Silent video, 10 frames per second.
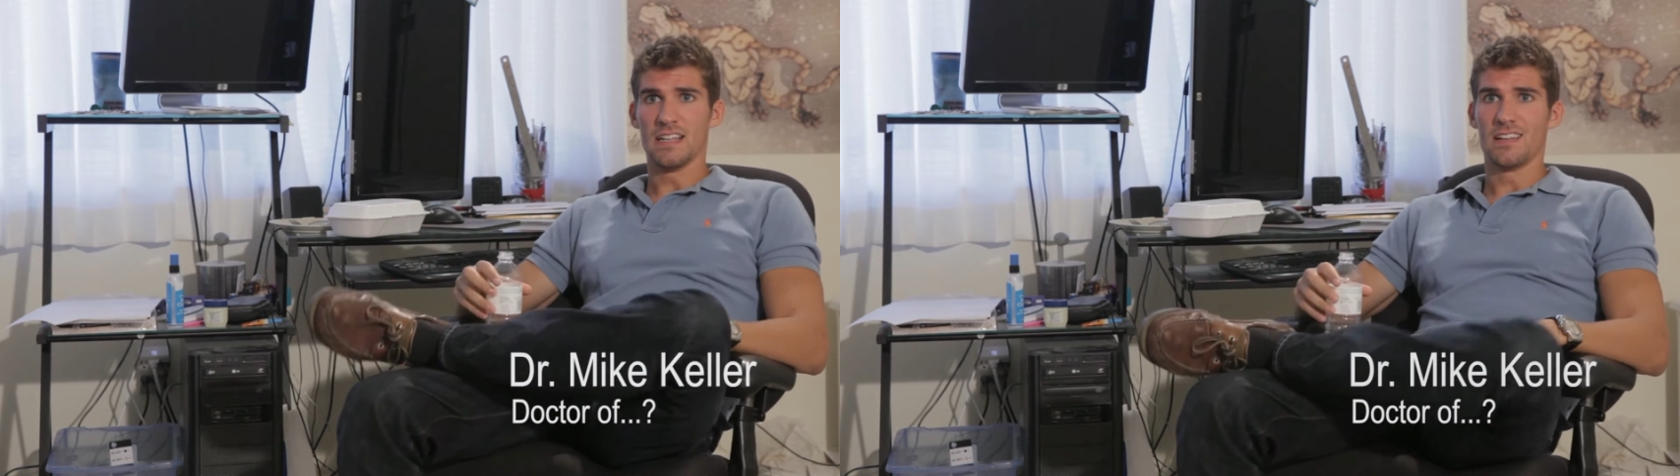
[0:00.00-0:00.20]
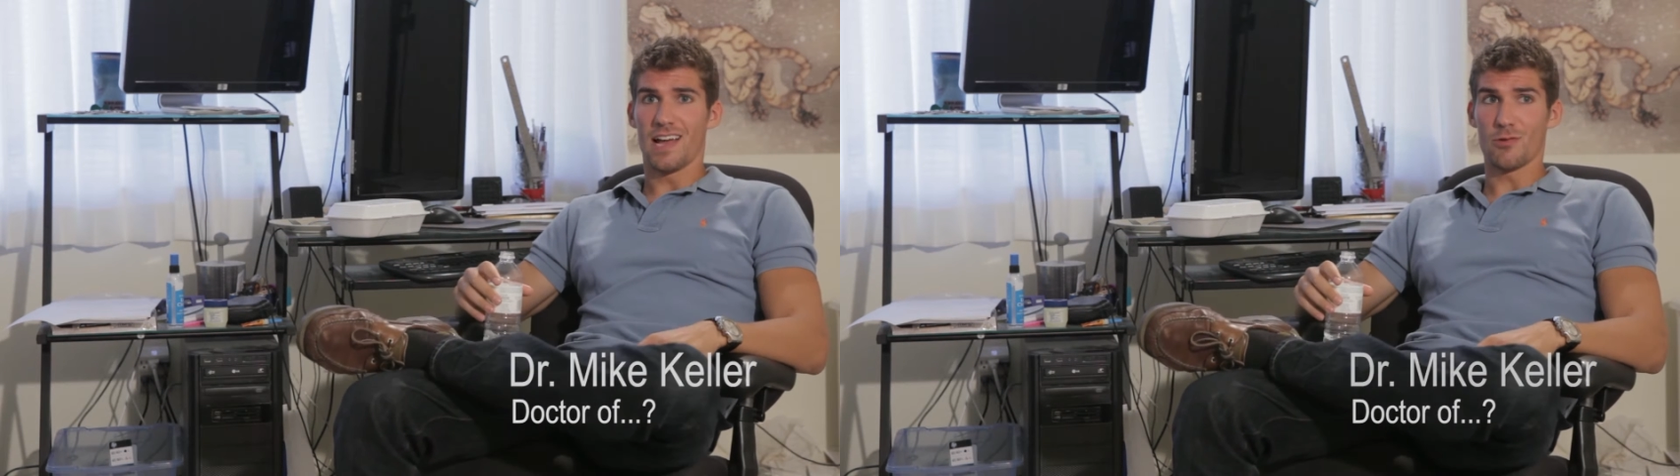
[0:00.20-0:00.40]

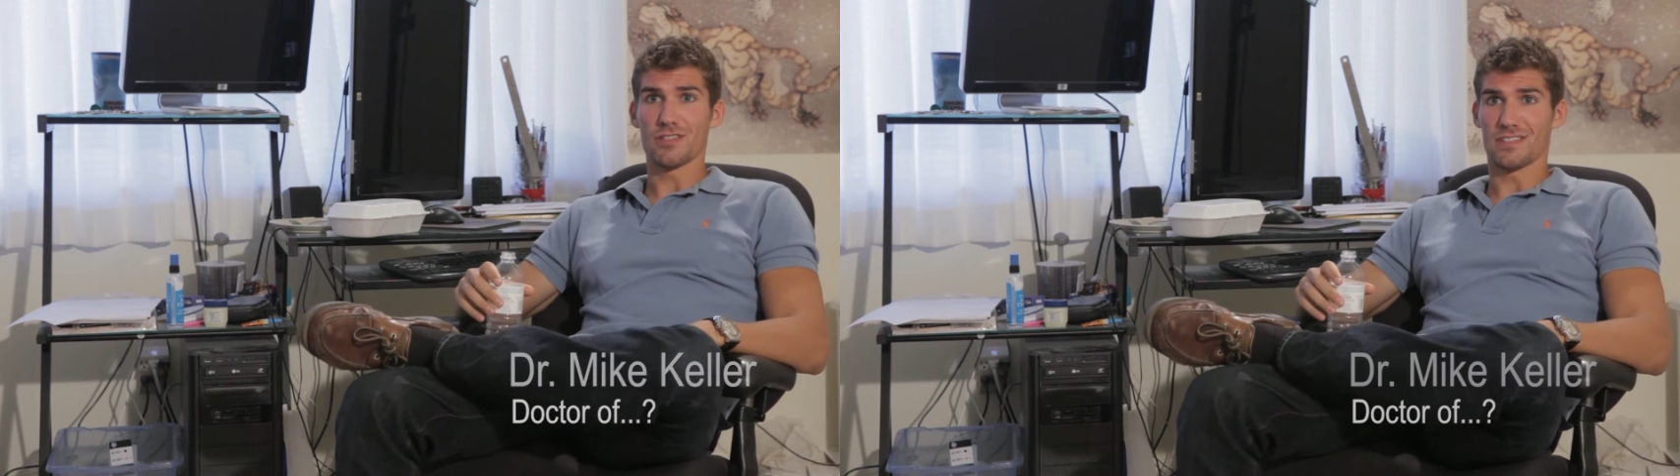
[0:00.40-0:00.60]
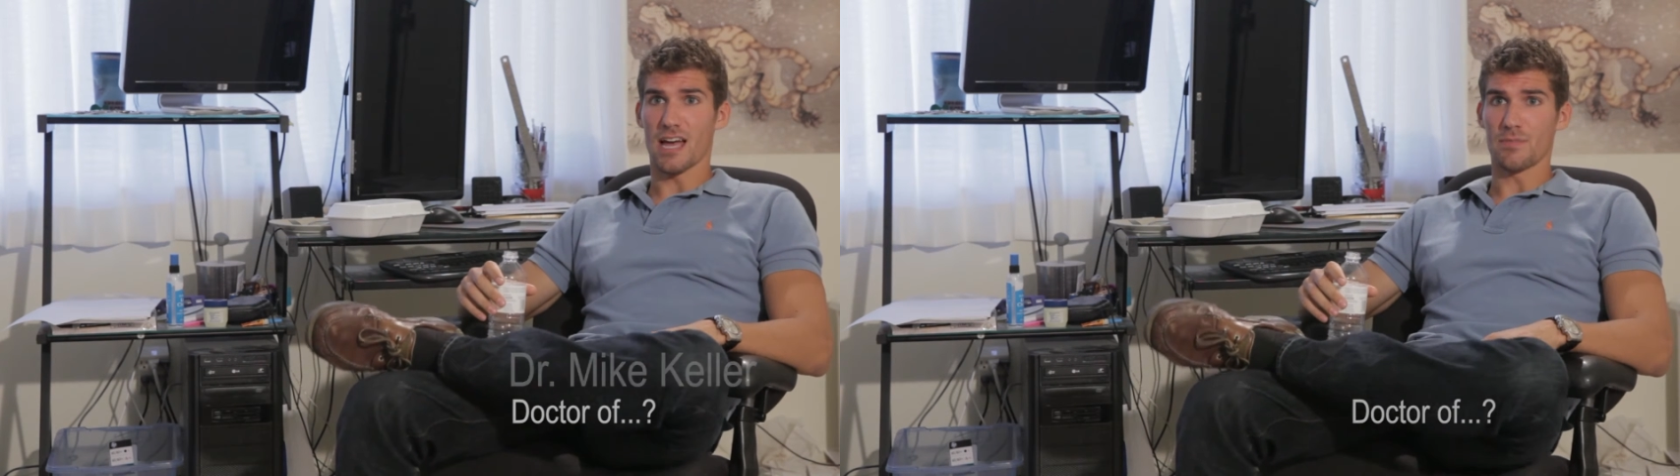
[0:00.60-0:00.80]
I wouldn't
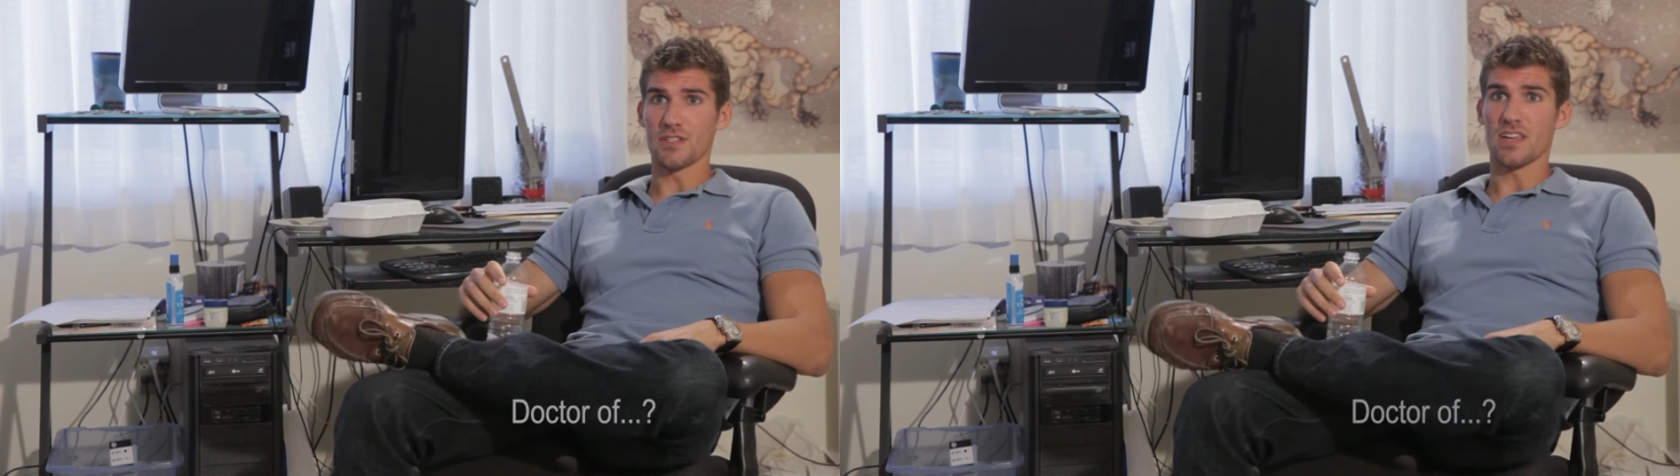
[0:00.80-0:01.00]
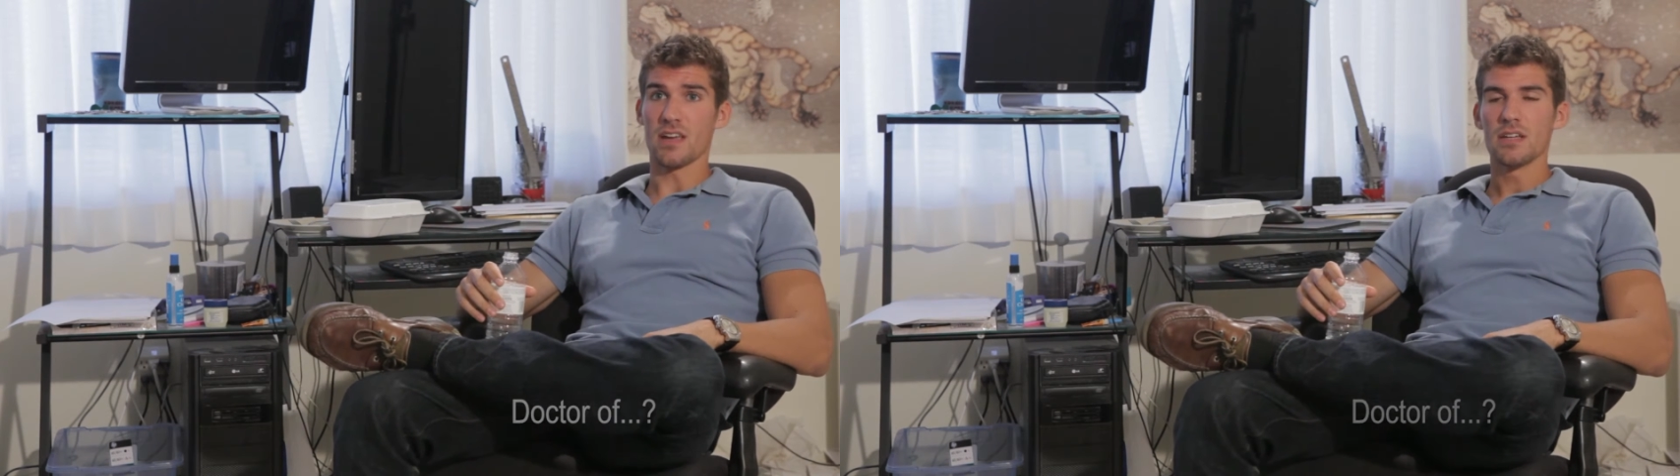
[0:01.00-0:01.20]
stop and
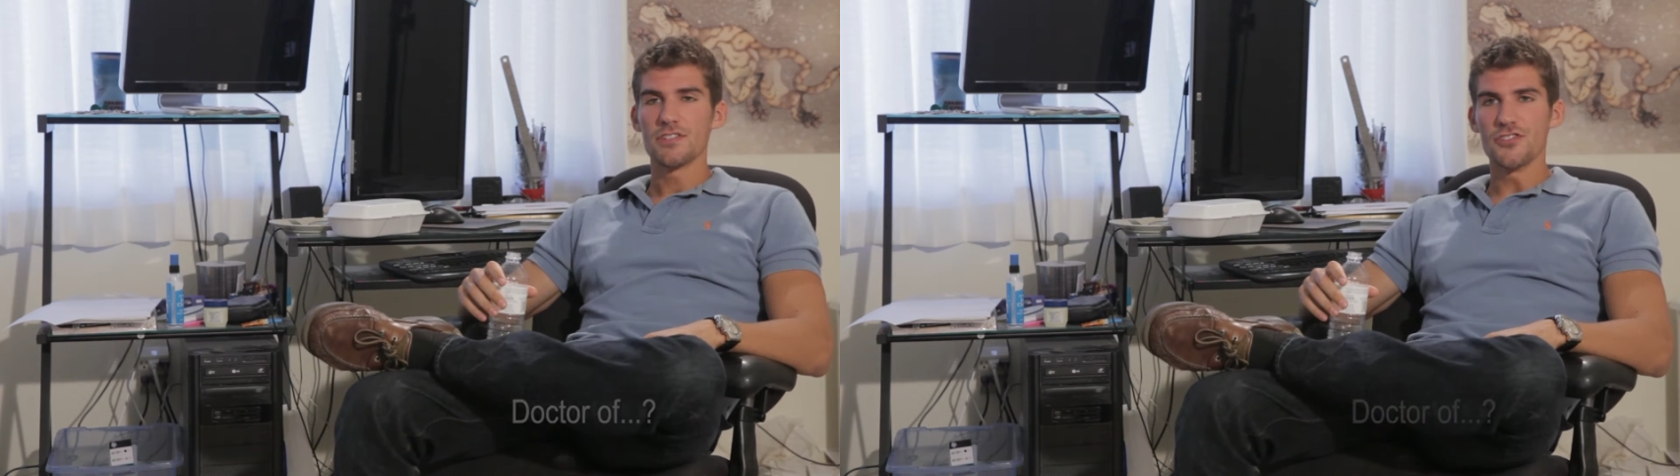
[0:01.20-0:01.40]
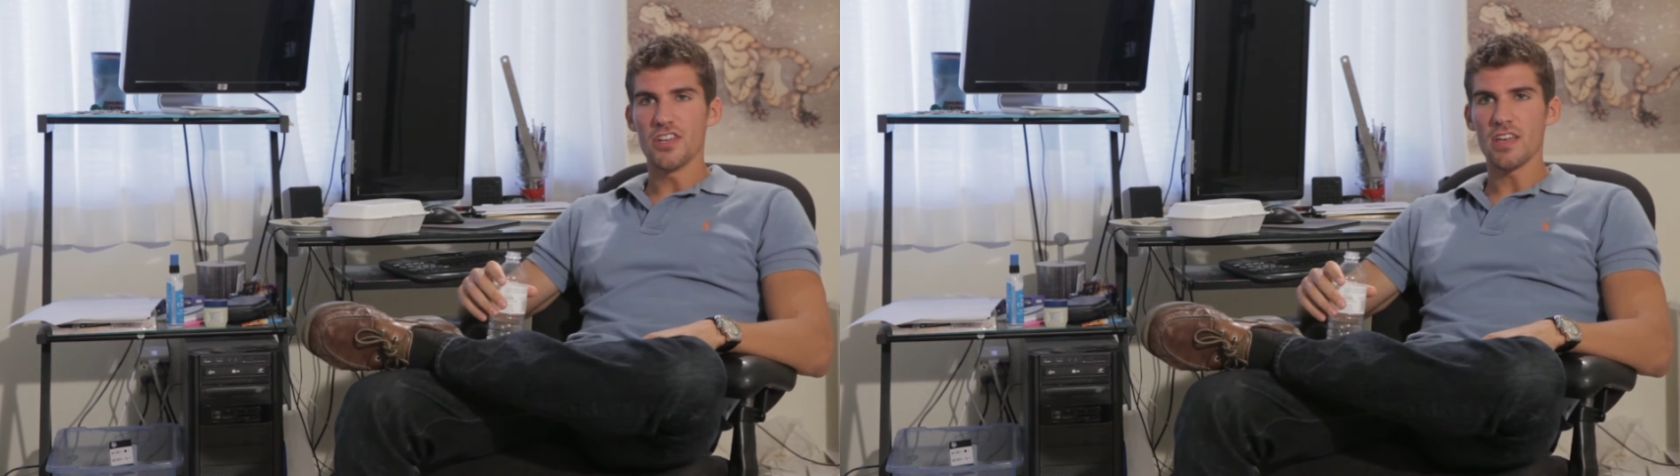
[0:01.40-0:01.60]
say,
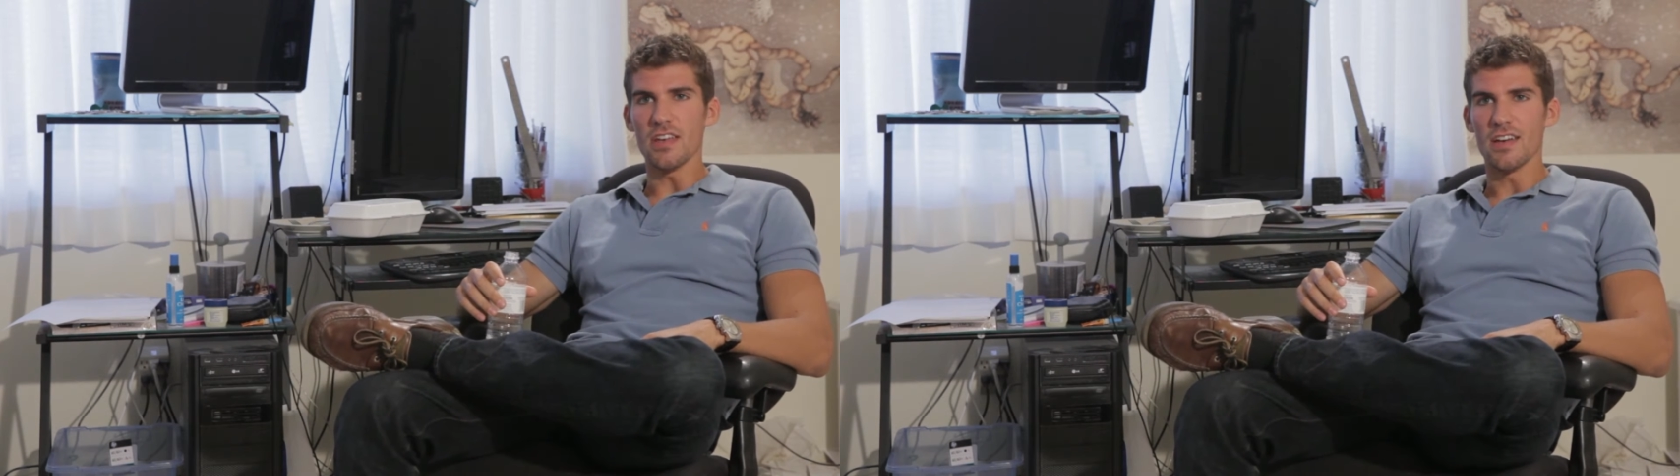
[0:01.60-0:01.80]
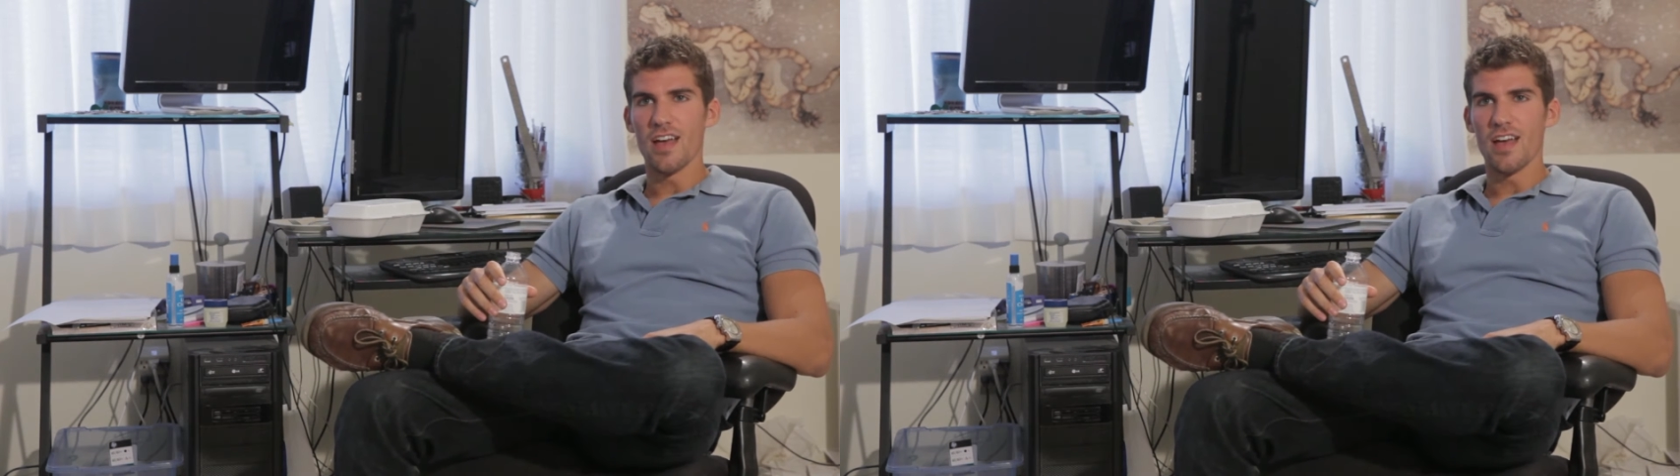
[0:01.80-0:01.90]
gee,